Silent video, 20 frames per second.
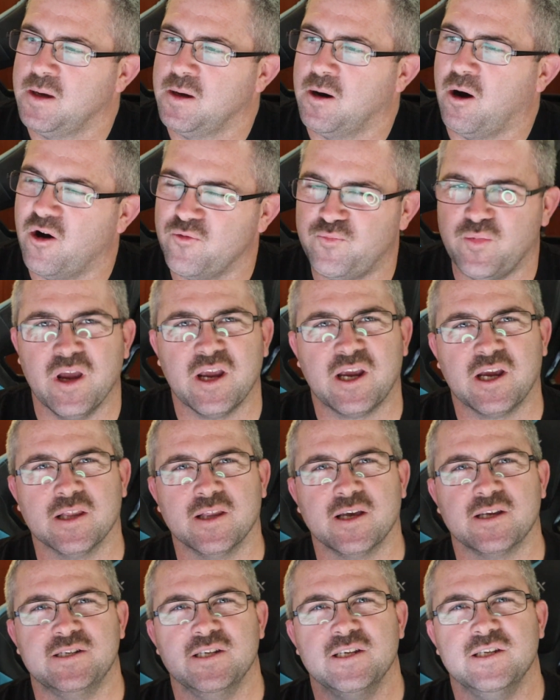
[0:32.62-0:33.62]
I've been
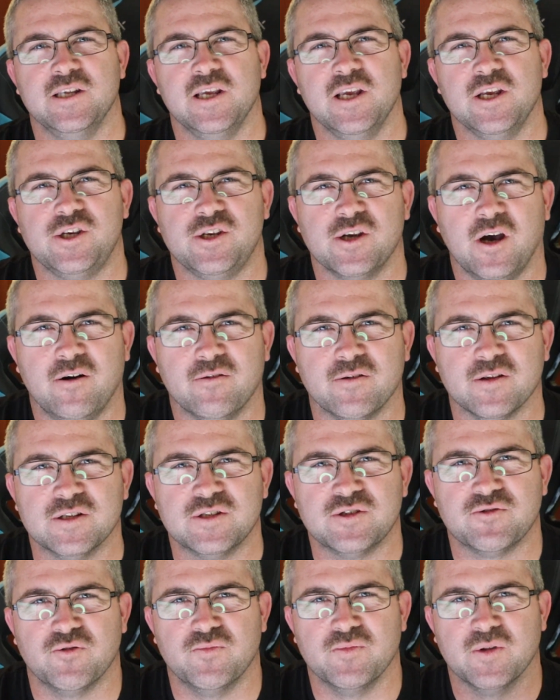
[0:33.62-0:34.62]
collecting deer
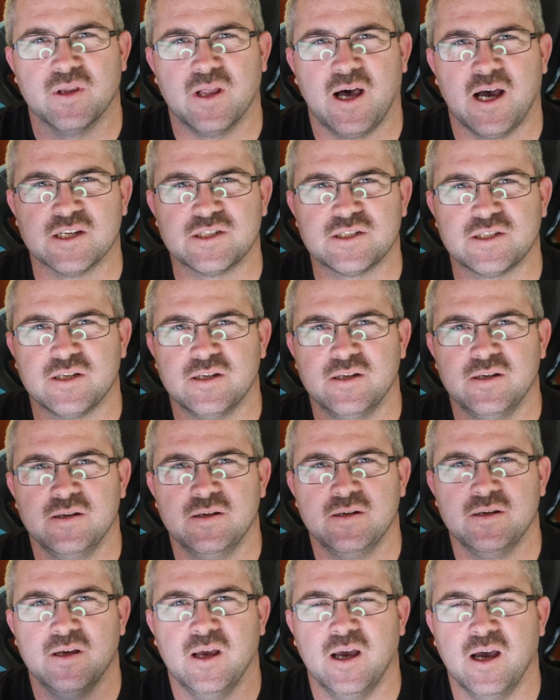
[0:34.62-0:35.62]
shoulders from the last
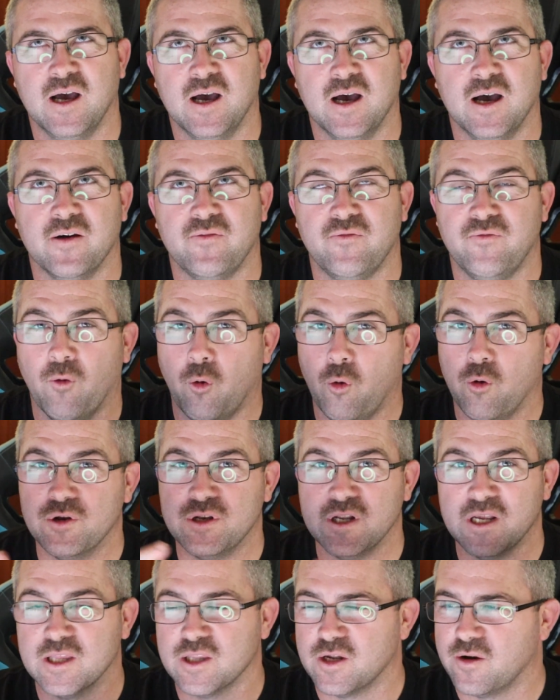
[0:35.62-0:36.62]
4
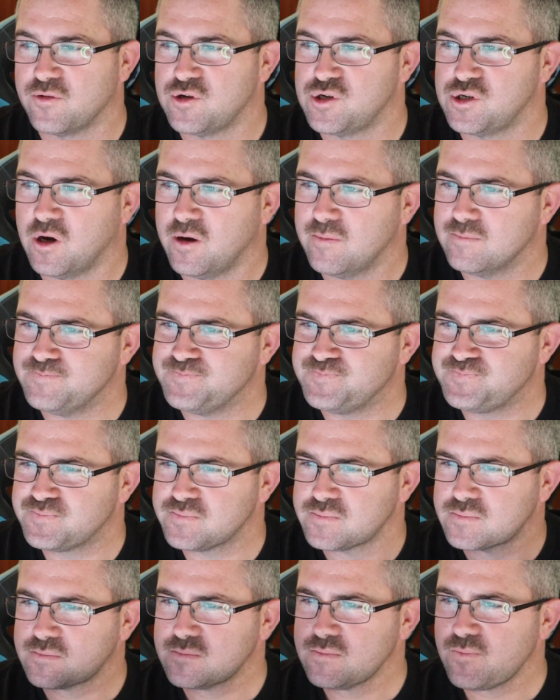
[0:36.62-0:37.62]
deer that I've shot.
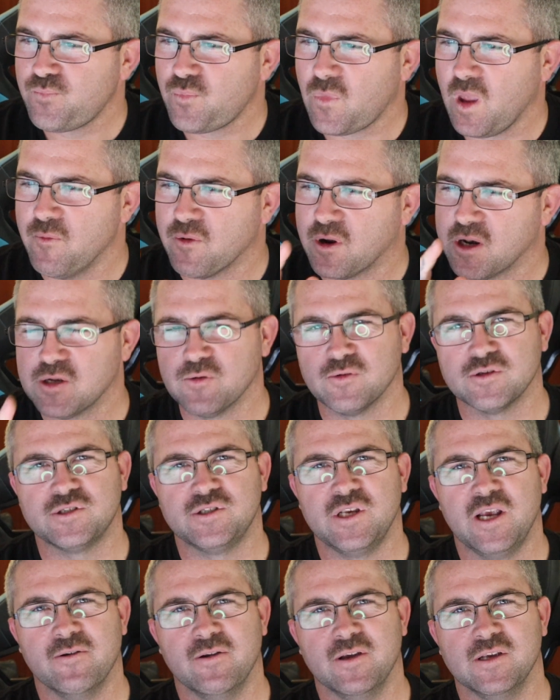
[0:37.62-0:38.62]
We're going to do a
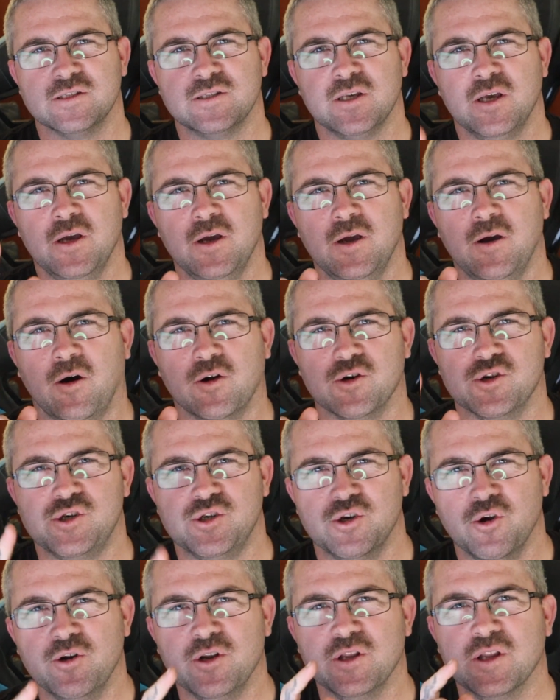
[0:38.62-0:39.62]
series on
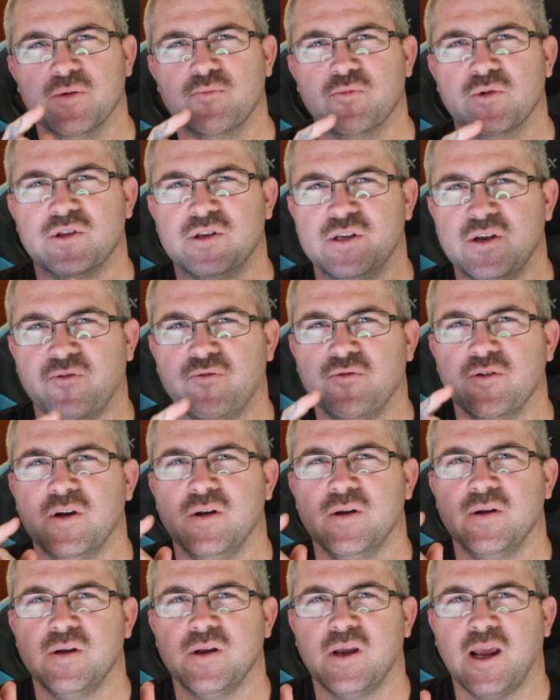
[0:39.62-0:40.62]
shooting them with
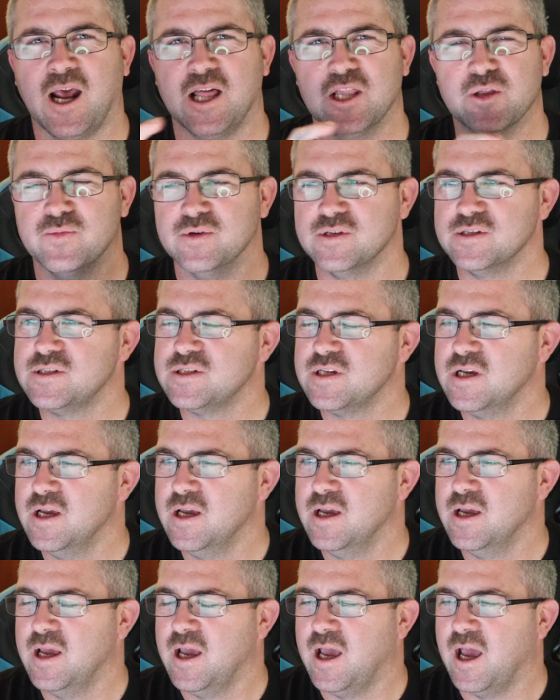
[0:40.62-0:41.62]
different calibers
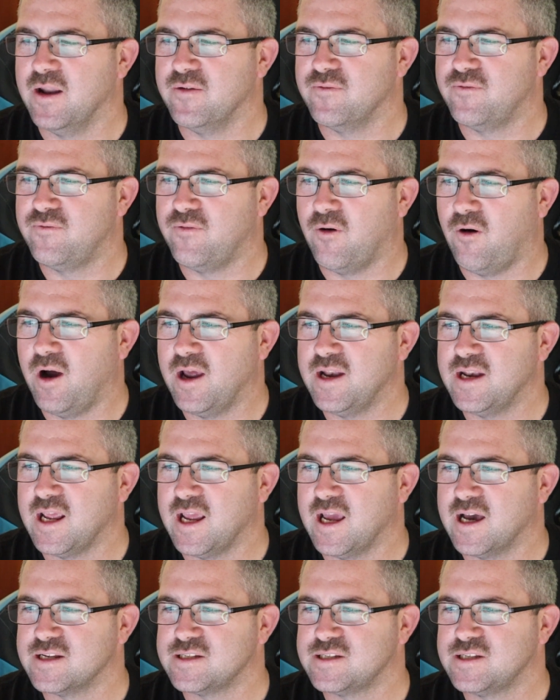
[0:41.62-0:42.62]
and find
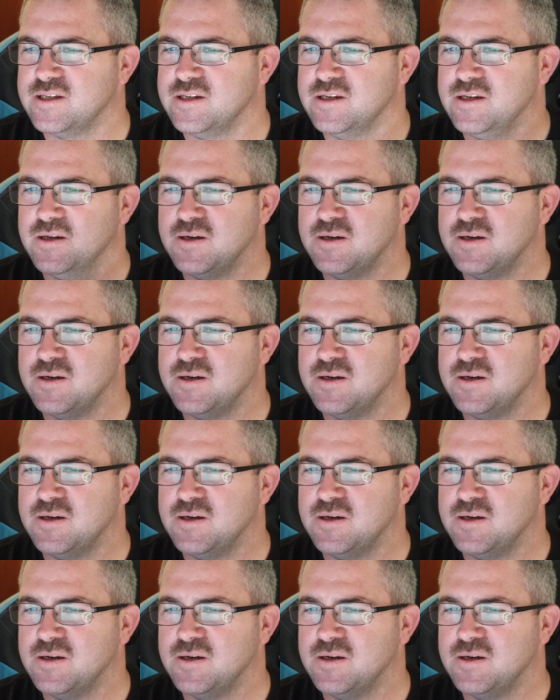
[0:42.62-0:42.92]
out